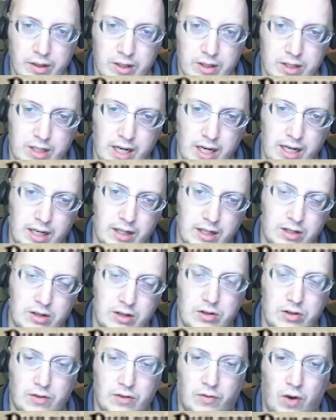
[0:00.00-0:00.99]
Standing
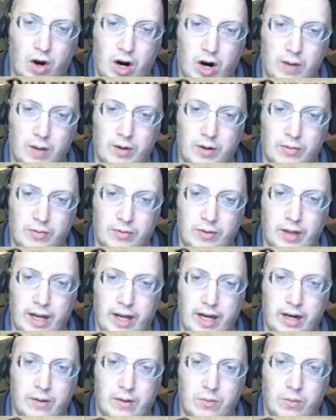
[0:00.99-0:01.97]
suits of armor
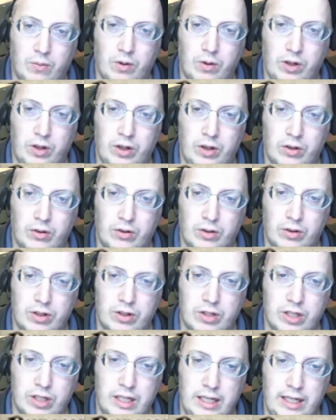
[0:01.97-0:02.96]
flank wooden
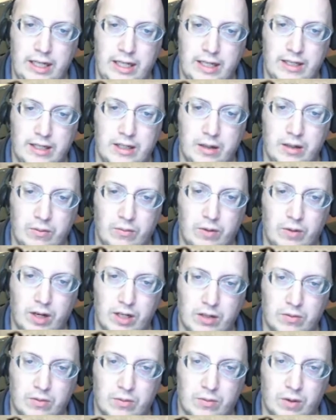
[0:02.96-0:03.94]
doors in the east and
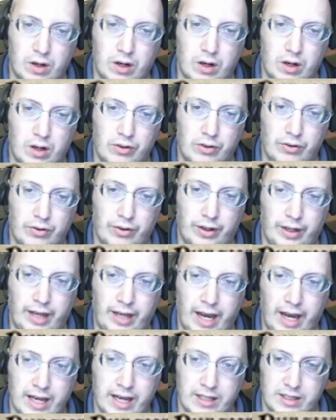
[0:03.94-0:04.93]
west walls that
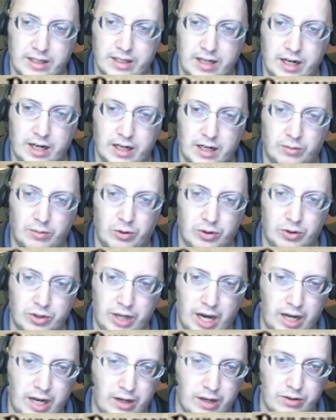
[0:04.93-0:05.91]
cast terrible
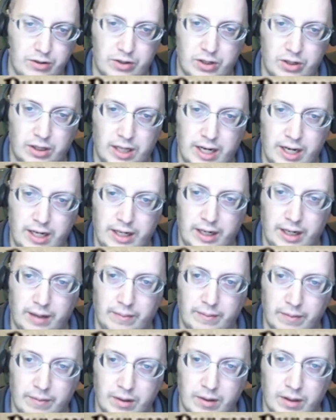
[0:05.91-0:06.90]
shadows in the
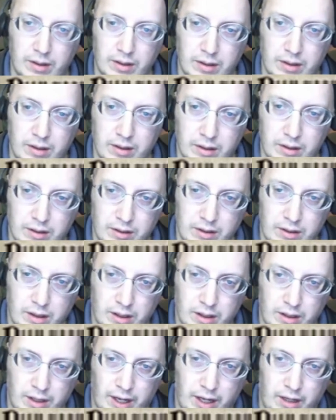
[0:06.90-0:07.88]
lightning.
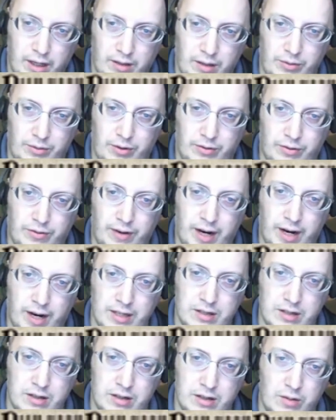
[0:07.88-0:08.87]
The helms are
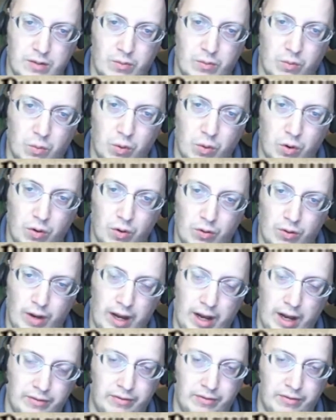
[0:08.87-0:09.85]
visored and
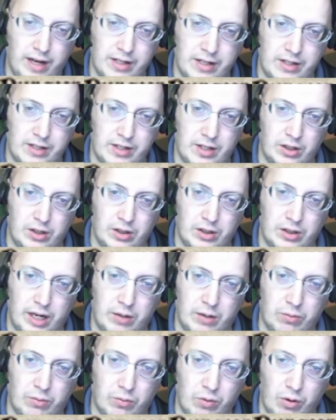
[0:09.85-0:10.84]
have visors that look
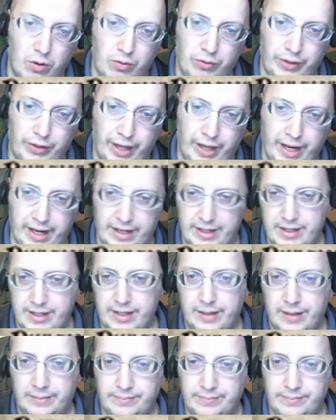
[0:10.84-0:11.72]
like wolf's heads.